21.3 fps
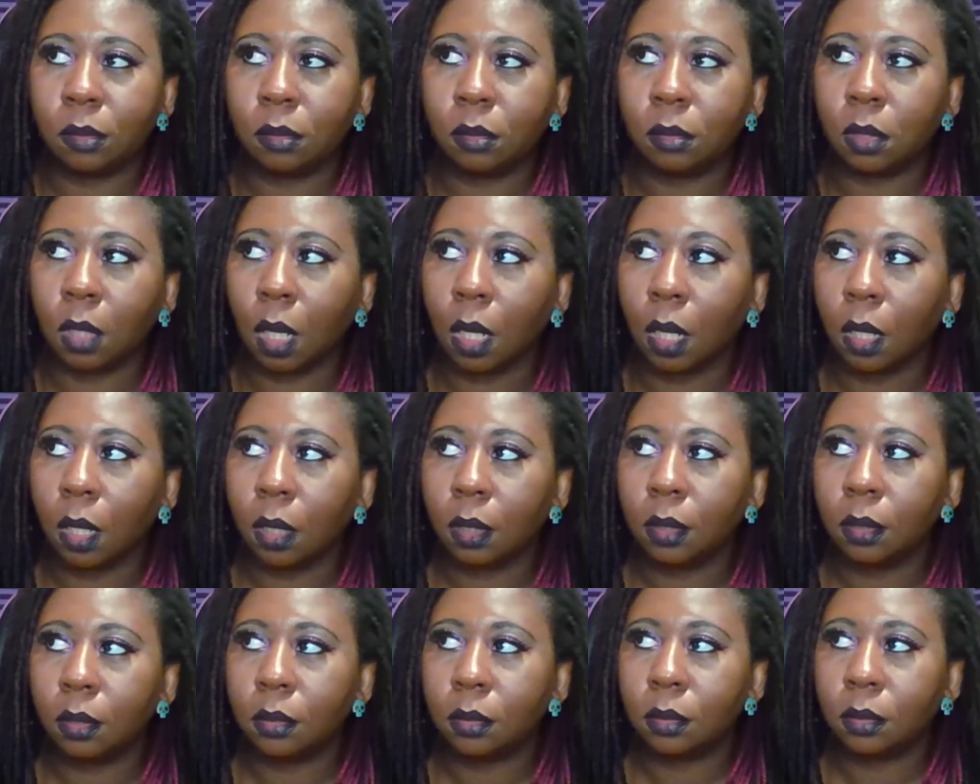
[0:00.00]
God,
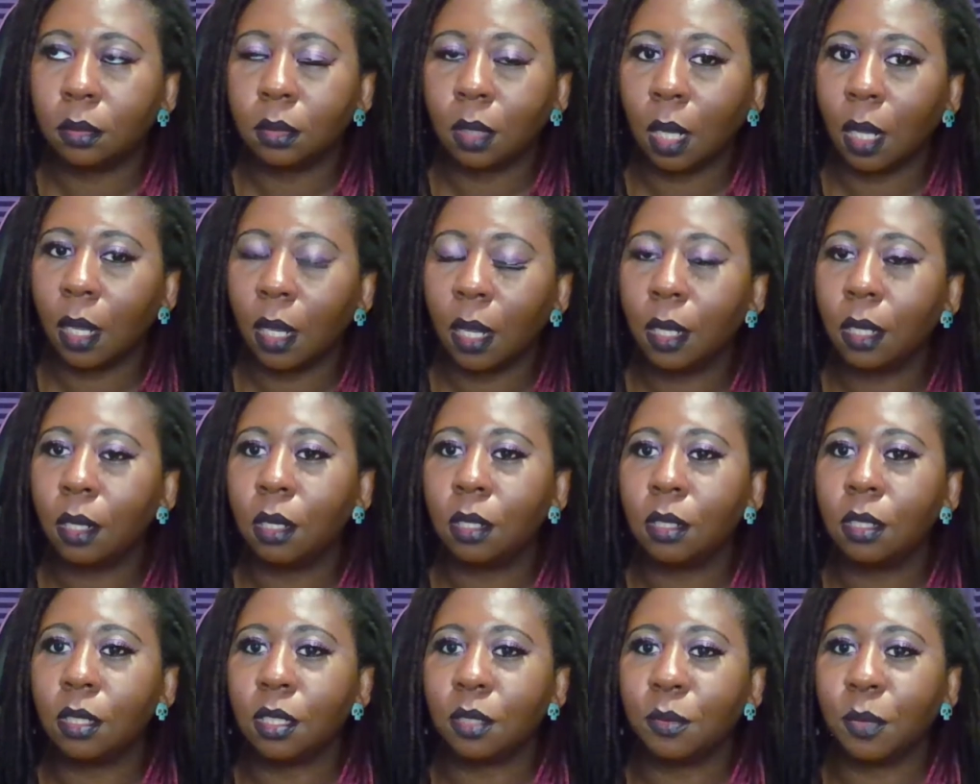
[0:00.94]
I had all
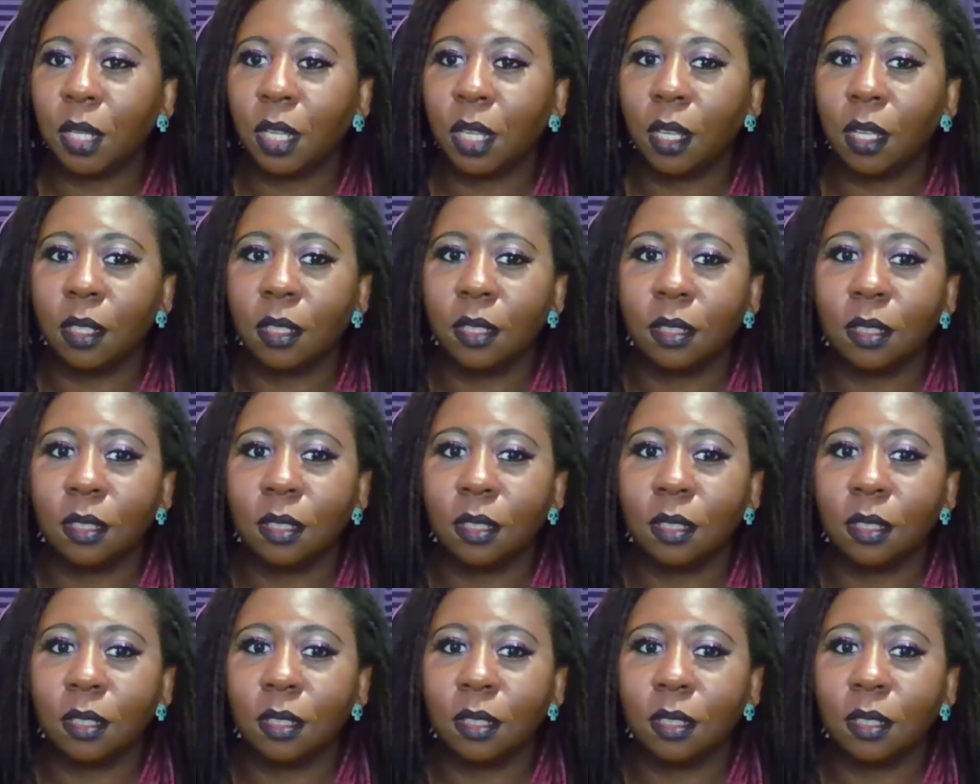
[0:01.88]
this in my head.